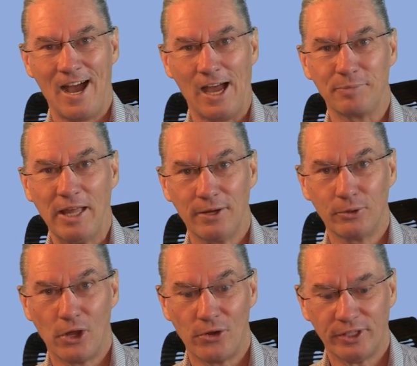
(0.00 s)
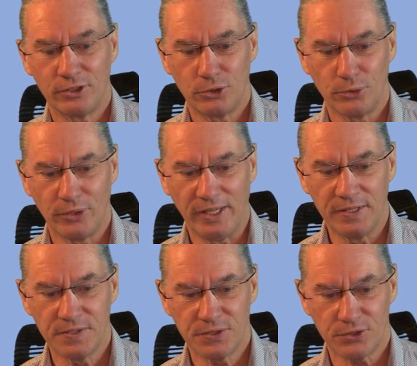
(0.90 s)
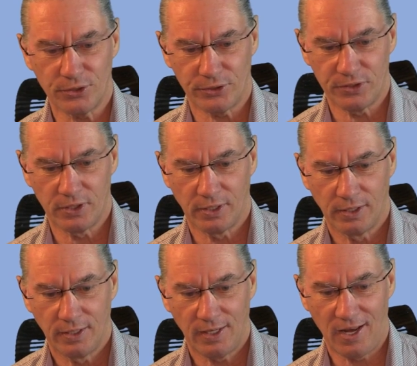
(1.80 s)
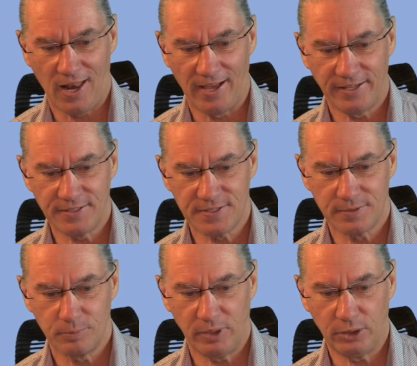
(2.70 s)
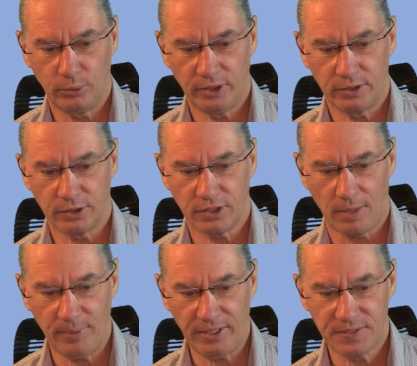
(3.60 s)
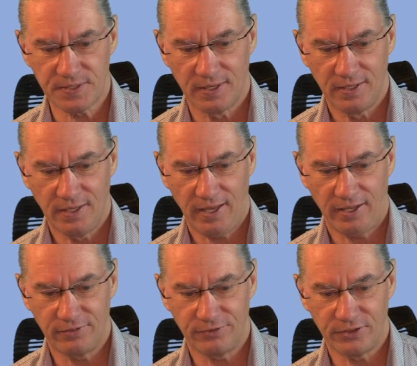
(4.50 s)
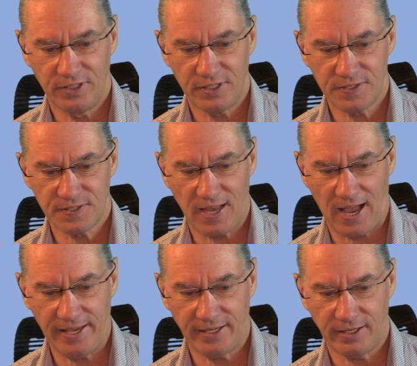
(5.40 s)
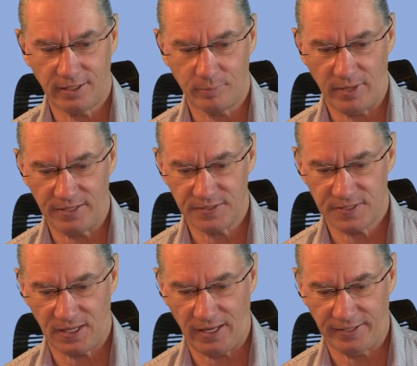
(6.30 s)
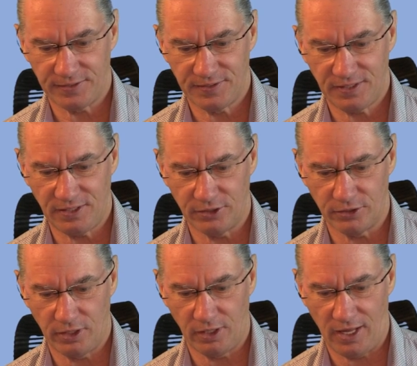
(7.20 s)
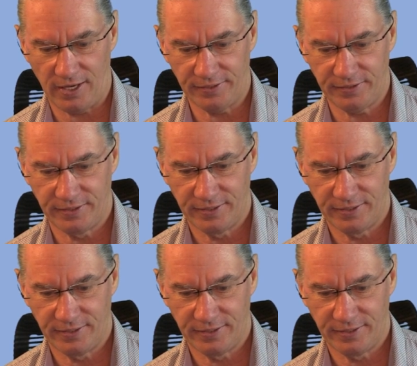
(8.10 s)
I'm now going to insert lines between the topics. And for this, I come and select here a line.